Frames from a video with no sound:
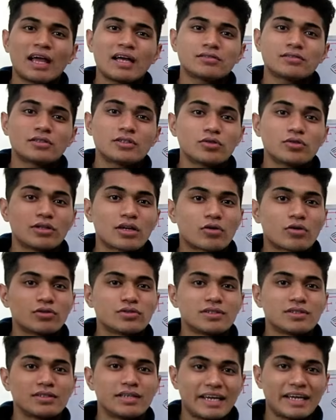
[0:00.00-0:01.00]
I answer you the
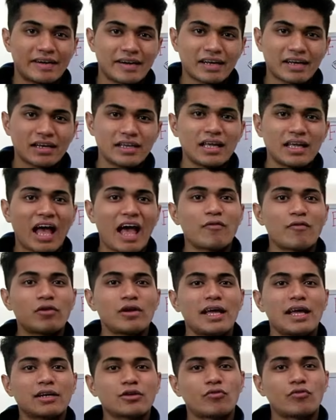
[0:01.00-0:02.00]
question directly, I
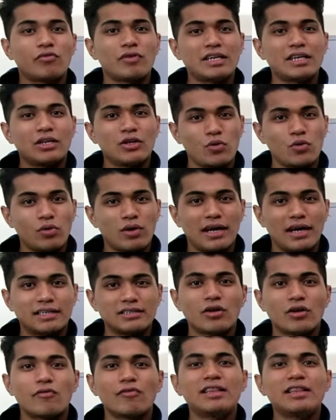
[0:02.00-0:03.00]
would like to feed you
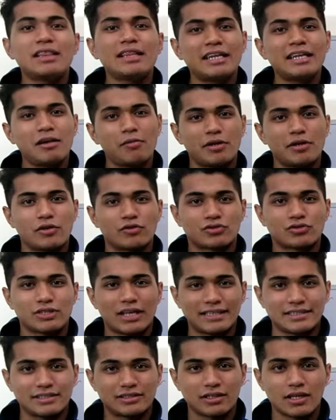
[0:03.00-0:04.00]
guys a little bit of
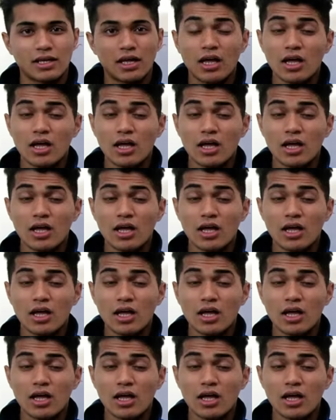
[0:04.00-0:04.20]
science.